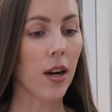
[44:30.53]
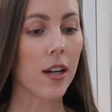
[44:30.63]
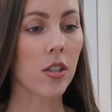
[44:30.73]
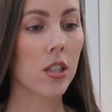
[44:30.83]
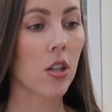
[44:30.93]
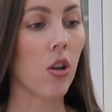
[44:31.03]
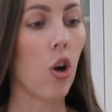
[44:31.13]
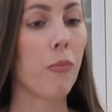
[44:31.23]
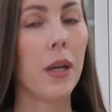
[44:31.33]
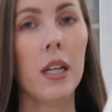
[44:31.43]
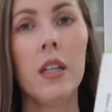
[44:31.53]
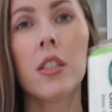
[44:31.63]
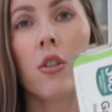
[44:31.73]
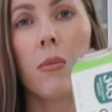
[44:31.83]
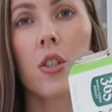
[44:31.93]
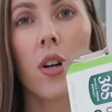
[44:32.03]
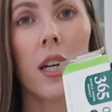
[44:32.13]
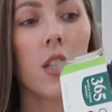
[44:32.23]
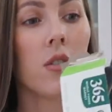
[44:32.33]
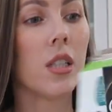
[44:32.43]
crackers that are open, so I'm gonna try
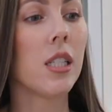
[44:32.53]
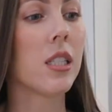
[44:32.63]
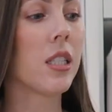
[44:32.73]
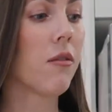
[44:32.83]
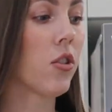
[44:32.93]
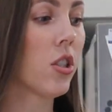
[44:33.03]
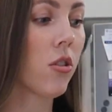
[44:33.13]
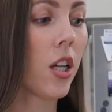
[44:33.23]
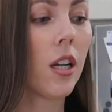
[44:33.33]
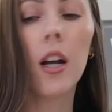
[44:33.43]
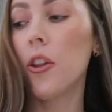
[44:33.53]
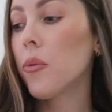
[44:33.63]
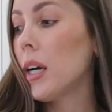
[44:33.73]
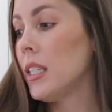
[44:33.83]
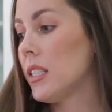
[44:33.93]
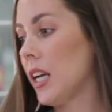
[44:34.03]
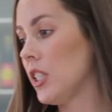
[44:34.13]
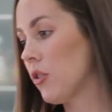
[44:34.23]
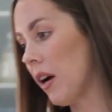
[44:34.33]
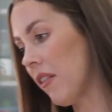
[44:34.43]
to use these and see if they're still good. Otherwise, I
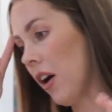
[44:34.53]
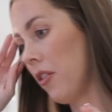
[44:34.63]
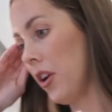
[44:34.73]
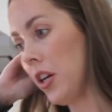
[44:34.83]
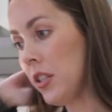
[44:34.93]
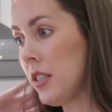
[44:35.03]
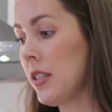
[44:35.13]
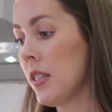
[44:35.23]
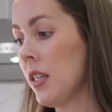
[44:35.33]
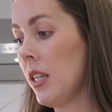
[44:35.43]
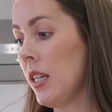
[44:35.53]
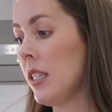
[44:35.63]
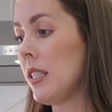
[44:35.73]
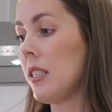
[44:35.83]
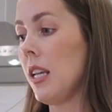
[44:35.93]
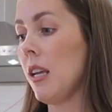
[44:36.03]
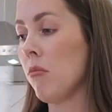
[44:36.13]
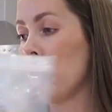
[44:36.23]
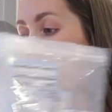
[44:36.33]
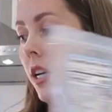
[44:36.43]
do have others.
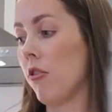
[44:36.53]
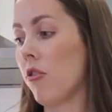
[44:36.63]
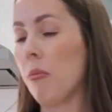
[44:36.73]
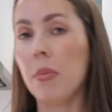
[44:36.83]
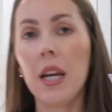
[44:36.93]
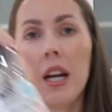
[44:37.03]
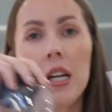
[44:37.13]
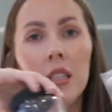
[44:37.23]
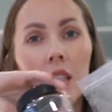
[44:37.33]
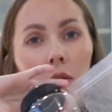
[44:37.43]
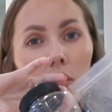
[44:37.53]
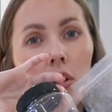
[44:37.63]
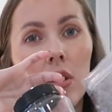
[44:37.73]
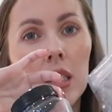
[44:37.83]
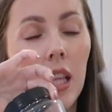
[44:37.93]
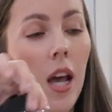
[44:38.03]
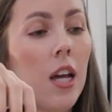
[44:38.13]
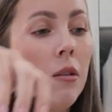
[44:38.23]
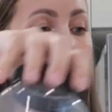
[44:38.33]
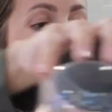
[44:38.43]
Same with peanuts, we're towards the
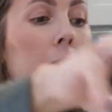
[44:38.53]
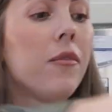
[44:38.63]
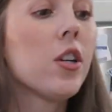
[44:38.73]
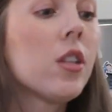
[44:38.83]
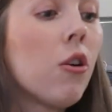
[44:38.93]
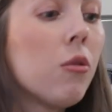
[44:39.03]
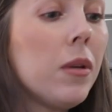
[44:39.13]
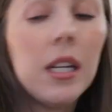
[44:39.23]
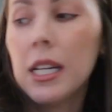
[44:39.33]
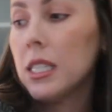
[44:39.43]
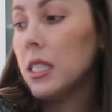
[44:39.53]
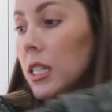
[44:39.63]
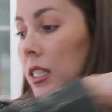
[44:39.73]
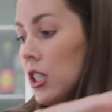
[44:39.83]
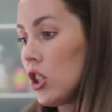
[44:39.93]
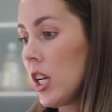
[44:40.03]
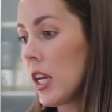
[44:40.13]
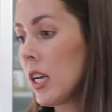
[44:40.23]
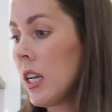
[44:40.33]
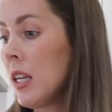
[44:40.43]
end, but I figured that would be a nice
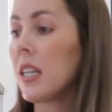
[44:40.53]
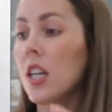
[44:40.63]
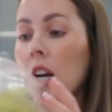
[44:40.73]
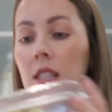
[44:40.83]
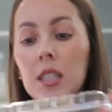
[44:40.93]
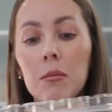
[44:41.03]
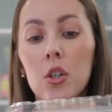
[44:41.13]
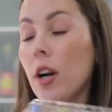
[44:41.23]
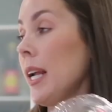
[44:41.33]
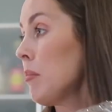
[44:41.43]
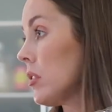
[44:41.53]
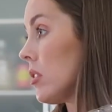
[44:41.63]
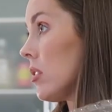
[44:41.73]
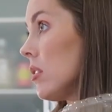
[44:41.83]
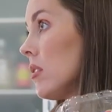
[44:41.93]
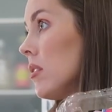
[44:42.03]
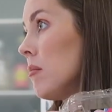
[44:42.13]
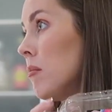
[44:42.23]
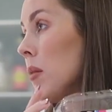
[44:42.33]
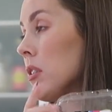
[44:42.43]
addition. Got some grapes.
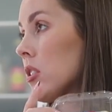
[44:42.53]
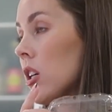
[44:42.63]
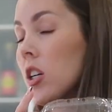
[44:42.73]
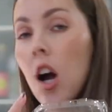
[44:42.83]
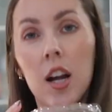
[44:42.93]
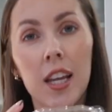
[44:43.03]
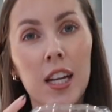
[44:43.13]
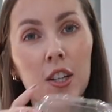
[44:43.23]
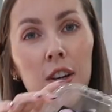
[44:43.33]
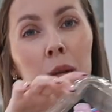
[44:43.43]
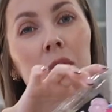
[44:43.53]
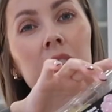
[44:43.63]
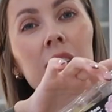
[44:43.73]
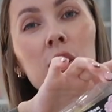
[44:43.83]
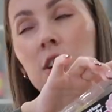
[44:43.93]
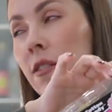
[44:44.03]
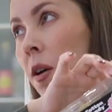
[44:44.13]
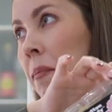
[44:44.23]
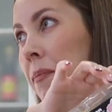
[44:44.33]
Mom, these are cotton candy grapes. Have you heard of them?